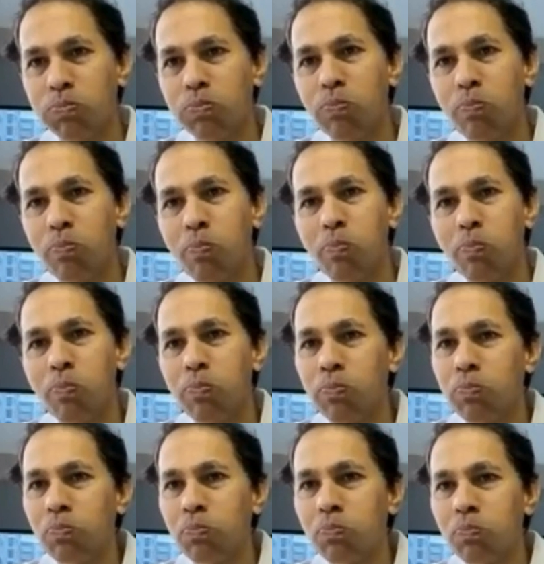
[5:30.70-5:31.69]

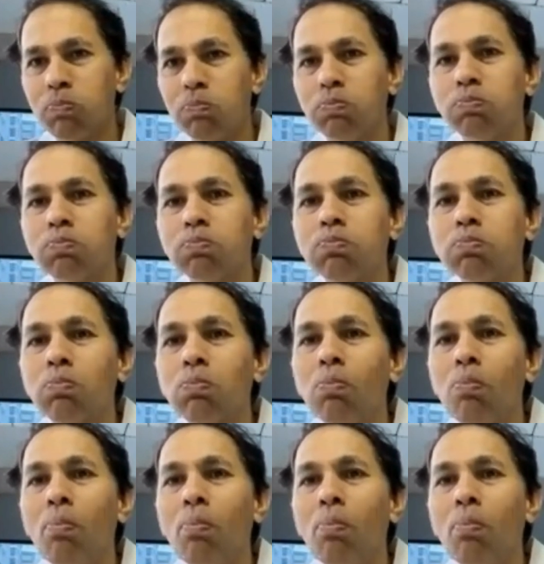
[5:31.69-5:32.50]
Nothing is said.